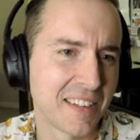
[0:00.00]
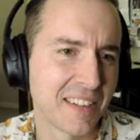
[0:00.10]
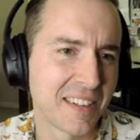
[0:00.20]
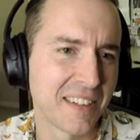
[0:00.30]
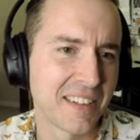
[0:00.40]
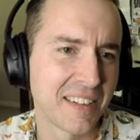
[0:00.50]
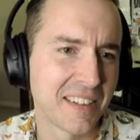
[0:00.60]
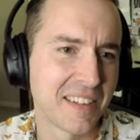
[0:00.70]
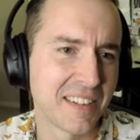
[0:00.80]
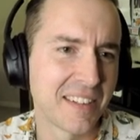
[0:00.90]

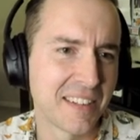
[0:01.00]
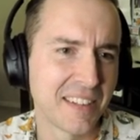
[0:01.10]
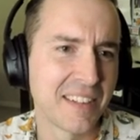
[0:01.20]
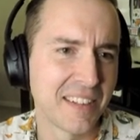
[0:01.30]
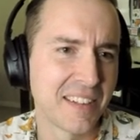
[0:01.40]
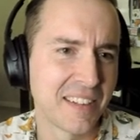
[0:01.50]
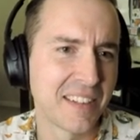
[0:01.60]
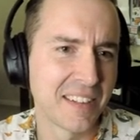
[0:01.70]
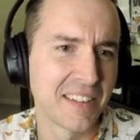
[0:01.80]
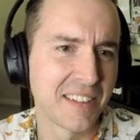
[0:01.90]

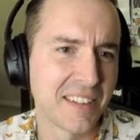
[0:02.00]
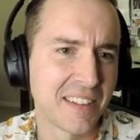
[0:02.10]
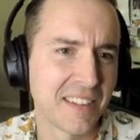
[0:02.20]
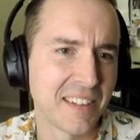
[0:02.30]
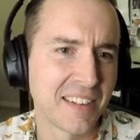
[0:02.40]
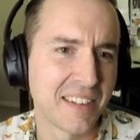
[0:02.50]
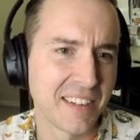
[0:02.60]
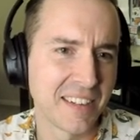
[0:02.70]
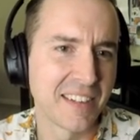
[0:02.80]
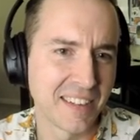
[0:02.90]

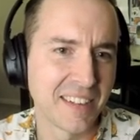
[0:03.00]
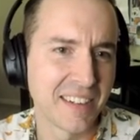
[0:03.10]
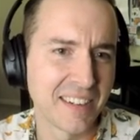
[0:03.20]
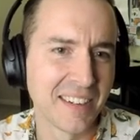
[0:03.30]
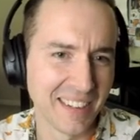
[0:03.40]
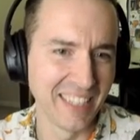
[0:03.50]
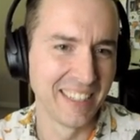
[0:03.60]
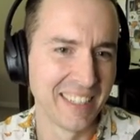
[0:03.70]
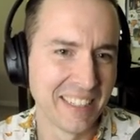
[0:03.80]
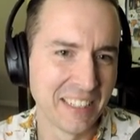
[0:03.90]

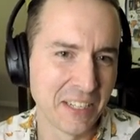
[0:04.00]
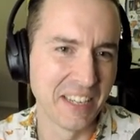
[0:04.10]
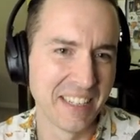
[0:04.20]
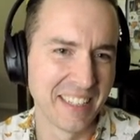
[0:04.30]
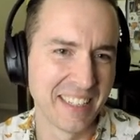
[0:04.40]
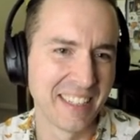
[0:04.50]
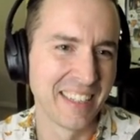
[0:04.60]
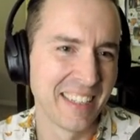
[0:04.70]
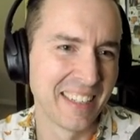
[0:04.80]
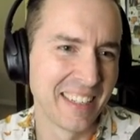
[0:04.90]

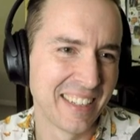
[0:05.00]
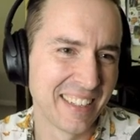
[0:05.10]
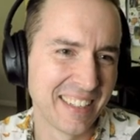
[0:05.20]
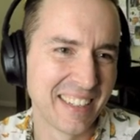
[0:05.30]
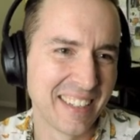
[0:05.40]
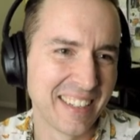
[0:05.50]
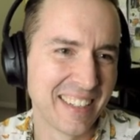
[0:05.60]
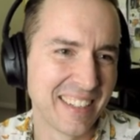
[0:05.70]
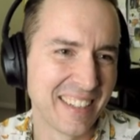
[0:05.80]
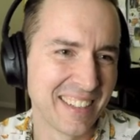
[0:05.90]

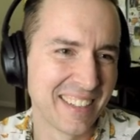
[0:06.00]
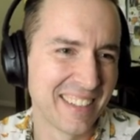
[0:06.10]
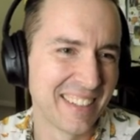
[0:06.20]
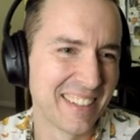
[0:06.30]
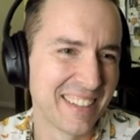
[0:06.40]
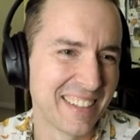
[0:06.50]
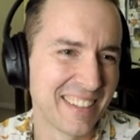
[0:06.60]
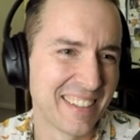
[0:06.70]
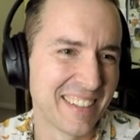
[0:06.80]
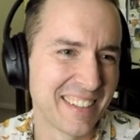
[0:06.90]

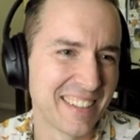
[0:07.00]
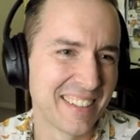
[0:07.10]
This person isn't speaking.